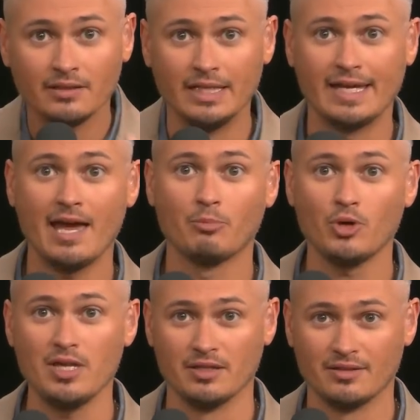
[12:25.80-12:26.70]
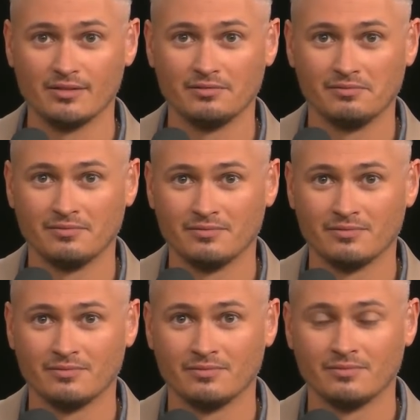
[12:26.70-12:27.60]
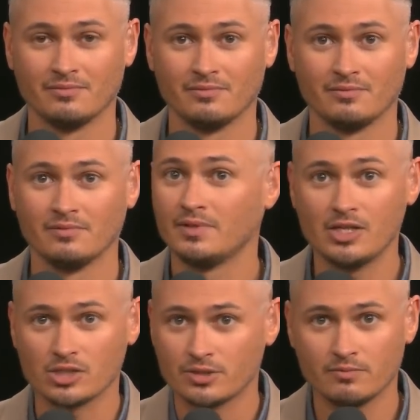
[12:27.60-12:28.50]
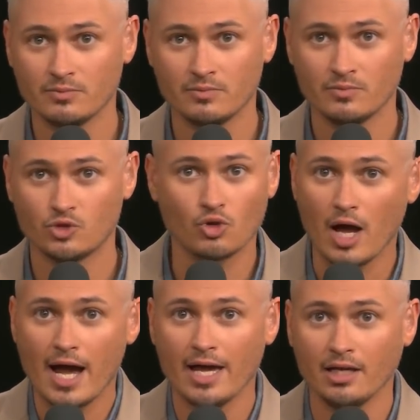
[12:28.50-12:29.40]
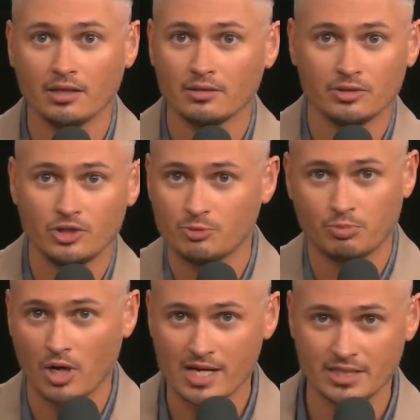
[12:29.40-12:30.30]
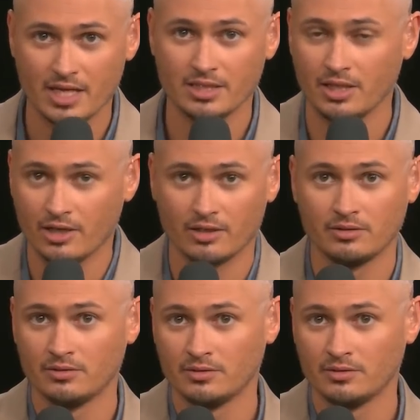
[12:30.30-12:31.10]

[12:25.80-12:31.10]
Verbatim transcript: He can't breathe. They just try process here.